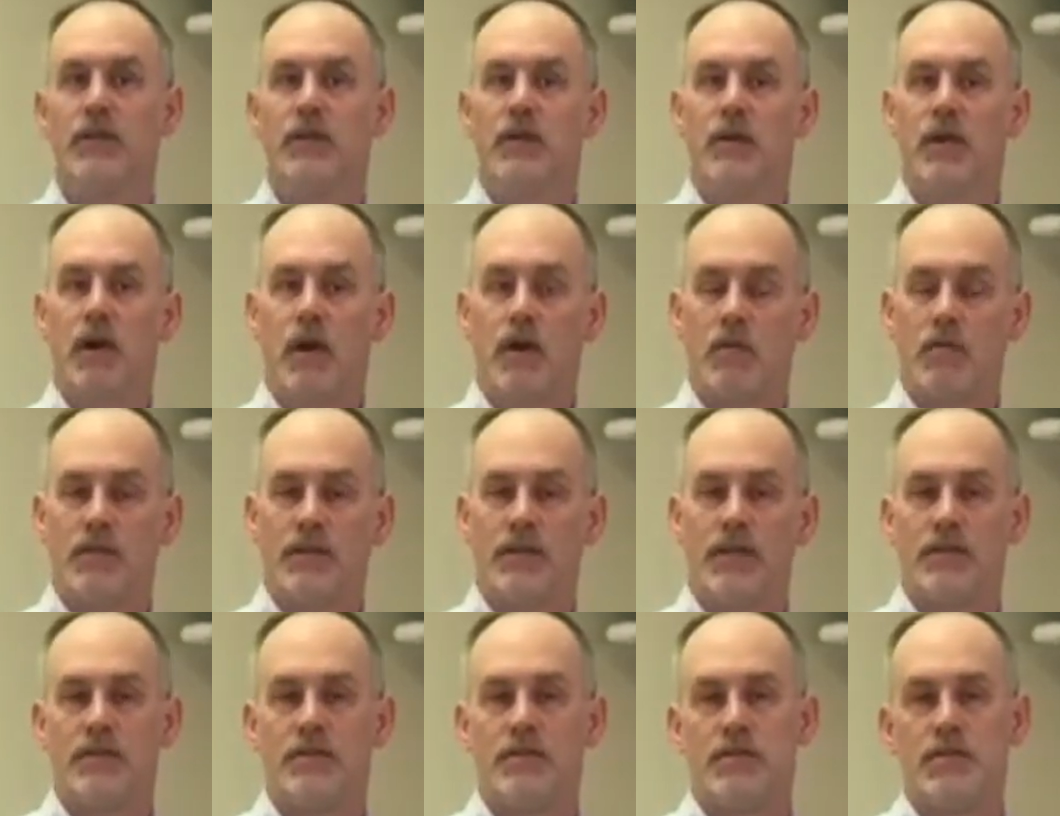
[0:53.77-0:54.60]
are
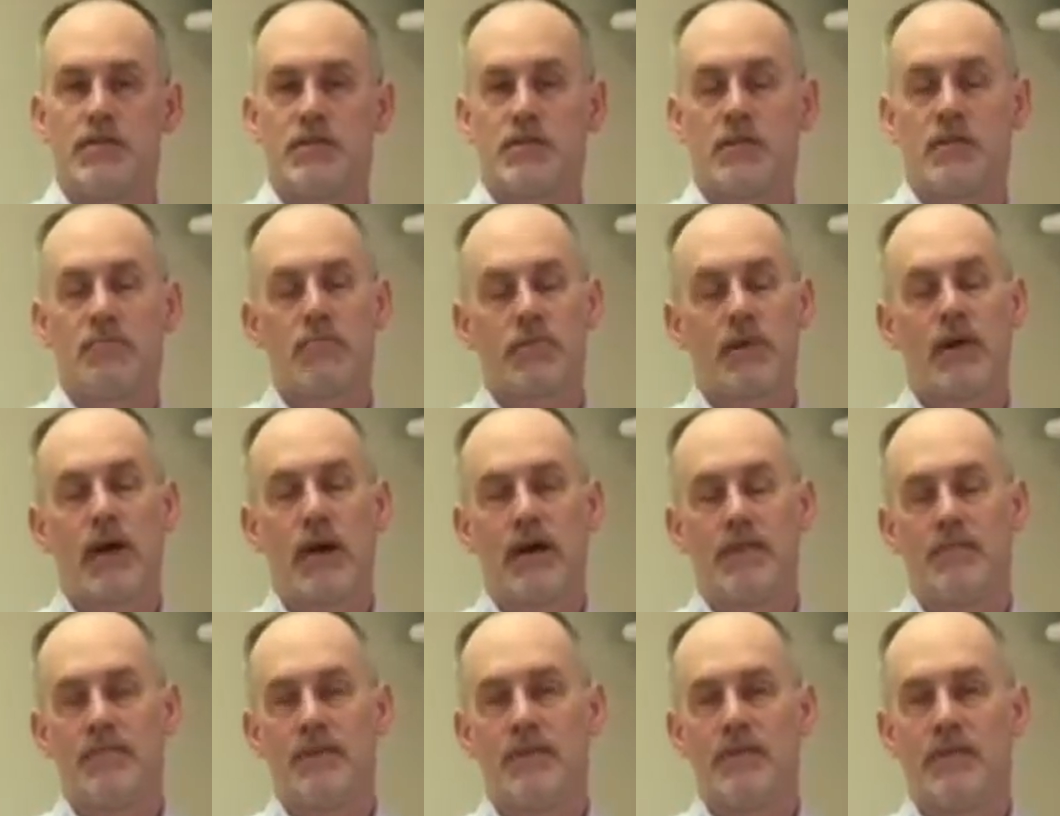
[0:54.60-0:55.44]
related to some
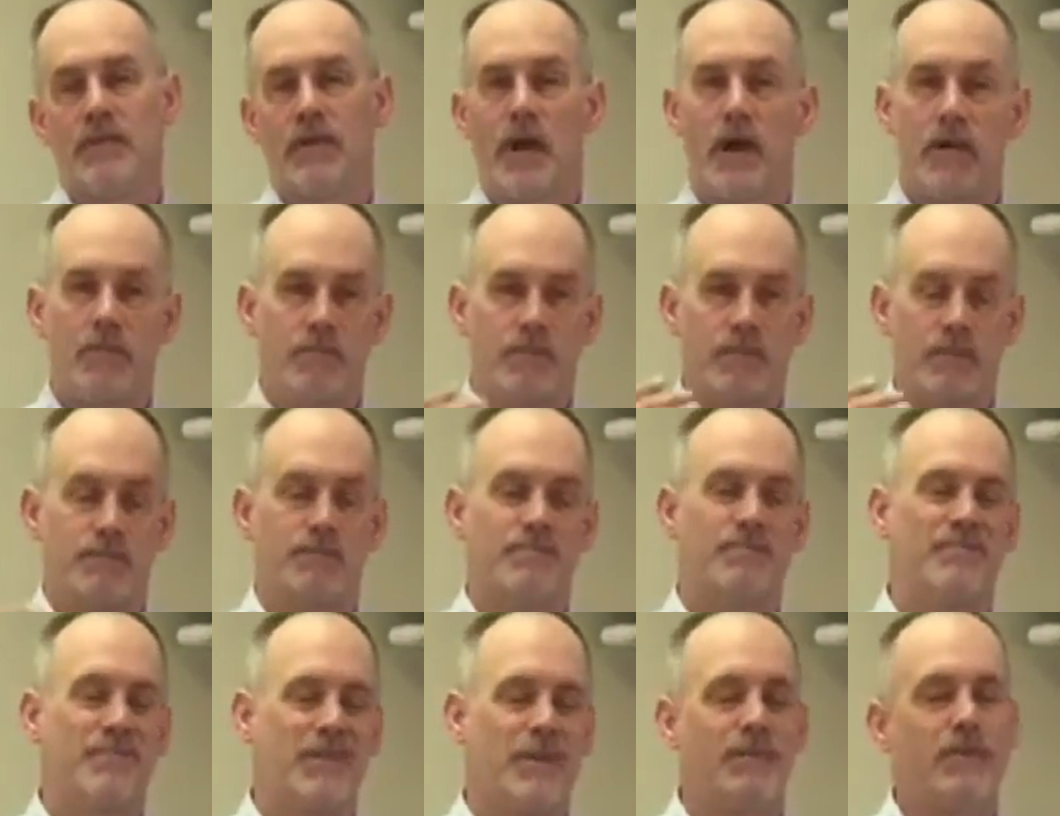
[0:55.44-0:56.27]
problem in their
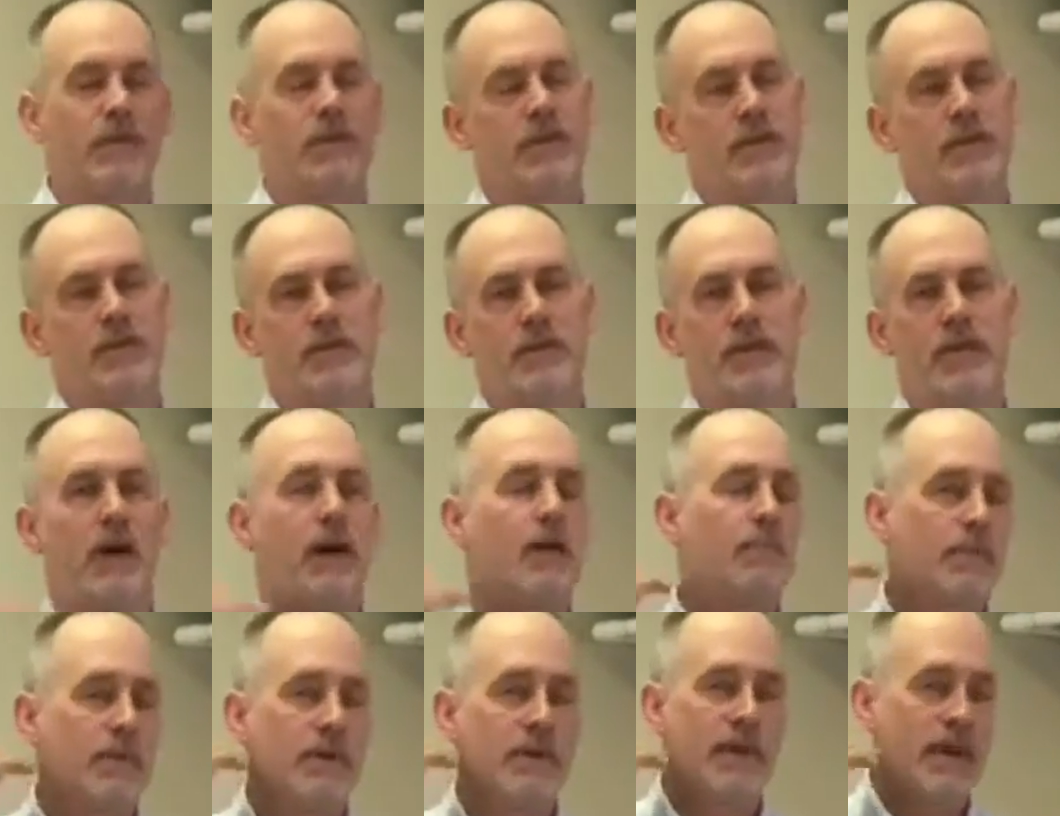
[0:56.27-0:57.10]
typically in the
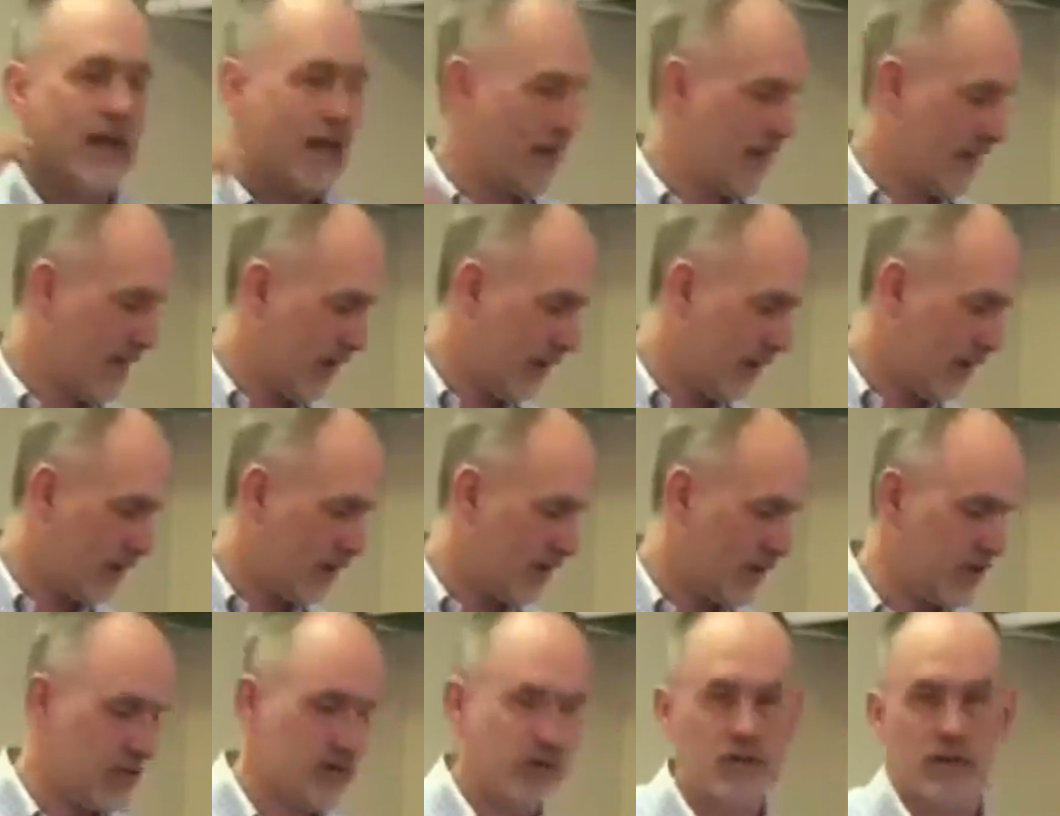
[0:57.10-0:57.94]
upper neck area
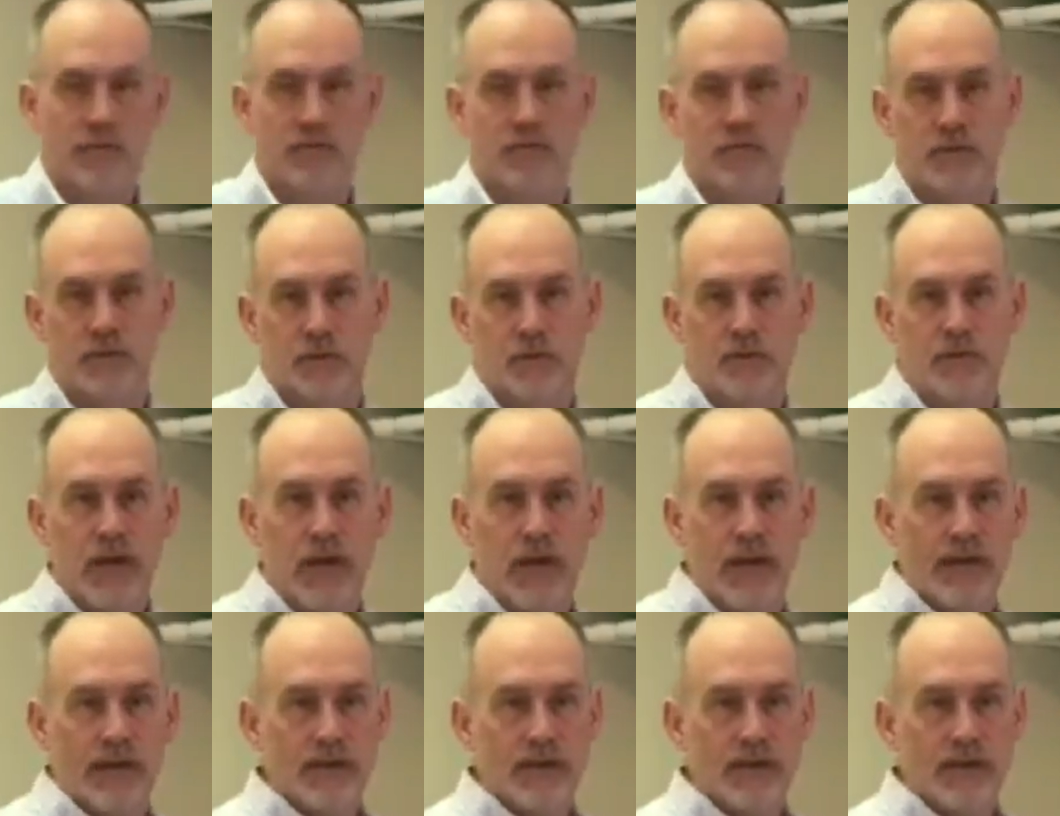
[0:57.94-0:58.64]
of cervical spine,